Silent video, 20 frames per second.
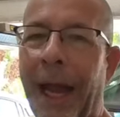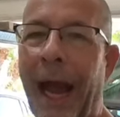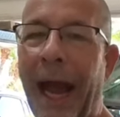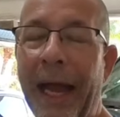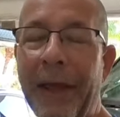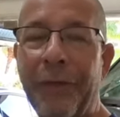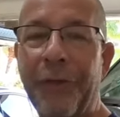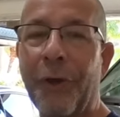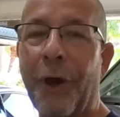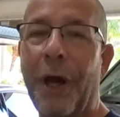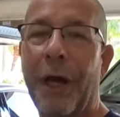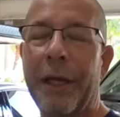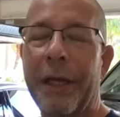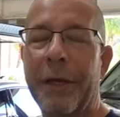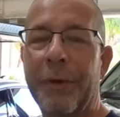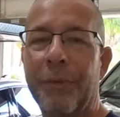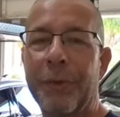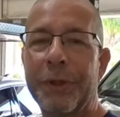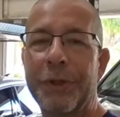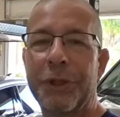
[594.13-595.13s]
I thought
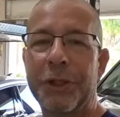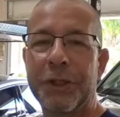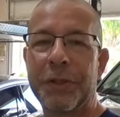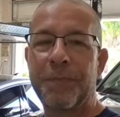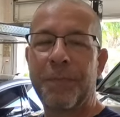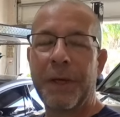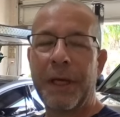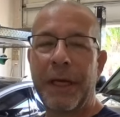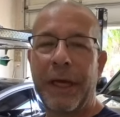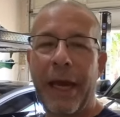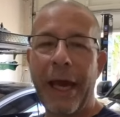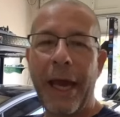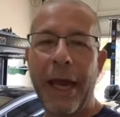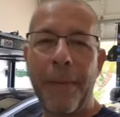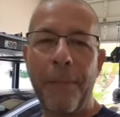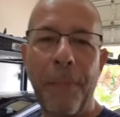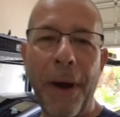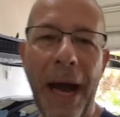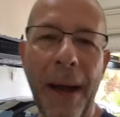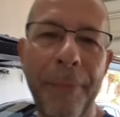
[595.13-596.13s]
it would just be
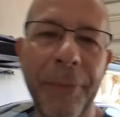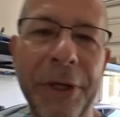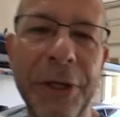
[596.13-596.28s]
a pop